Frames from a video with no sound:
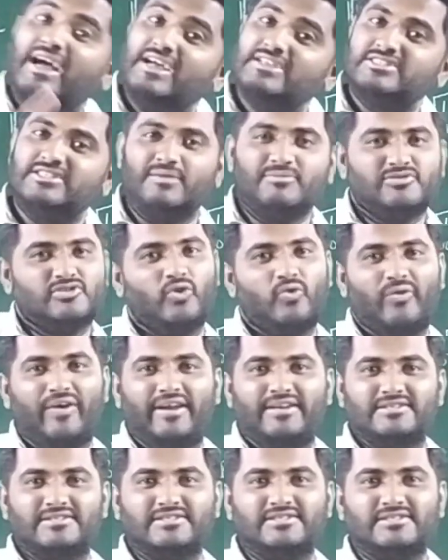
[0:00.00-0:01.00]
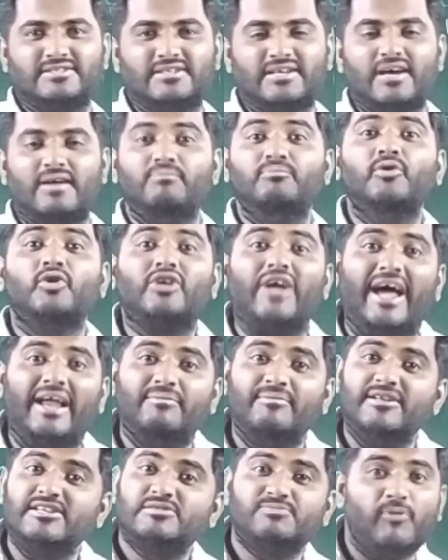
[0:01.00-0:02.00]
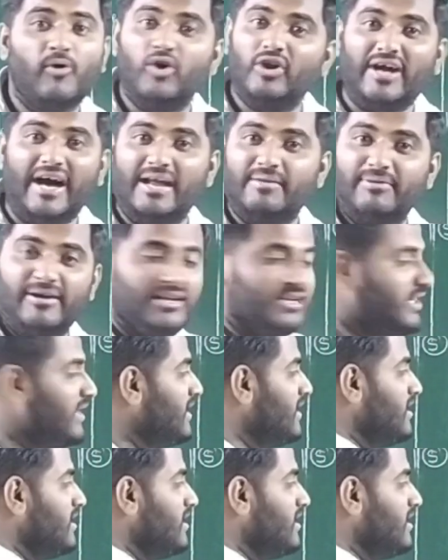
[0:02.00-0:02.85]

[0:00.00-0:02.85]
substituents. Butyl means 4 carbon.